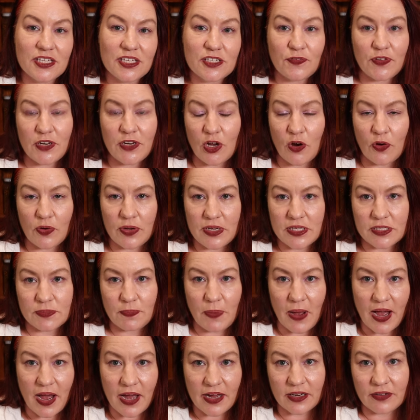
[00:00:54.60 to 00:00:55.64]
This video is
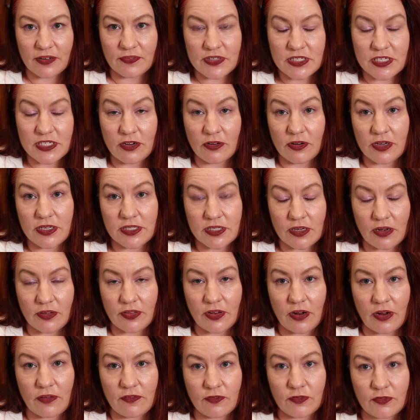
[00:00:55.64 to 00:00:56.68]
part of a series
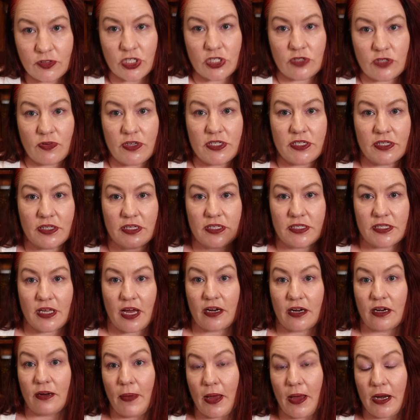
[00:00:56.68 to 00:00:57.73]
that I've just recently
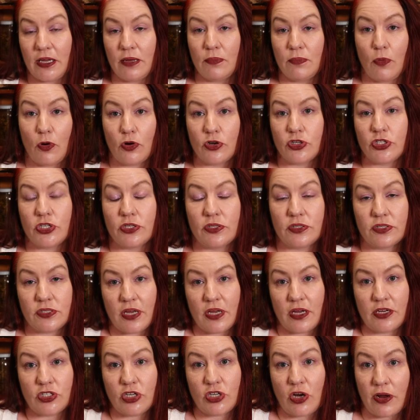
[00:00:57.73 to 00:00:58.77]
started about emotions
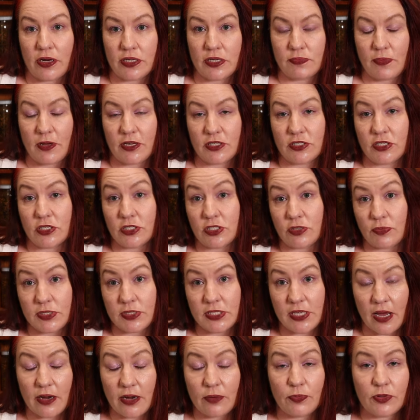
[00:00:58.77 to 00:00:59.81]
and Chinese medicine. So we
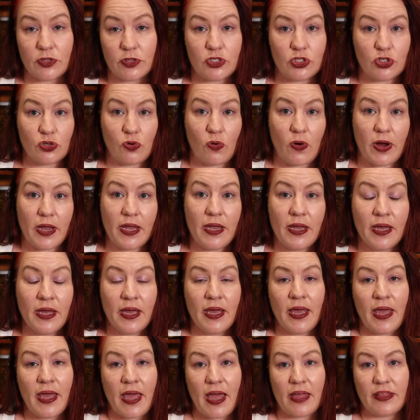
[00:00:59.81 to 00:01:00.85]
started with joy,
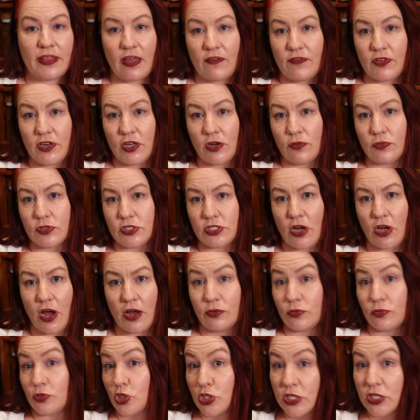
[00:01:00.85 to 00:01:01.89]
and that video was
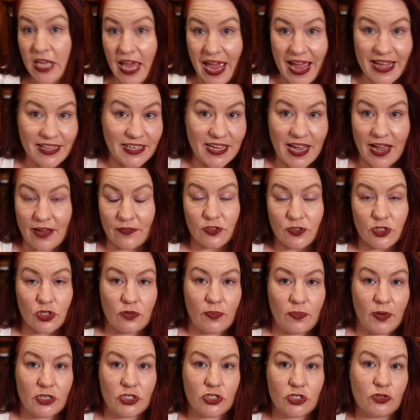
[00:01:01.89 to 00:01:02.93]
titled, Can You Have
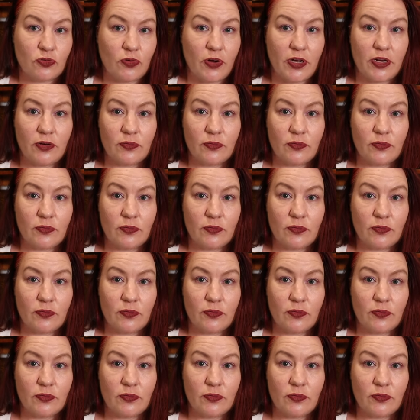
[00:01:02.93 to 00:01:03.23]
Too Much Joy?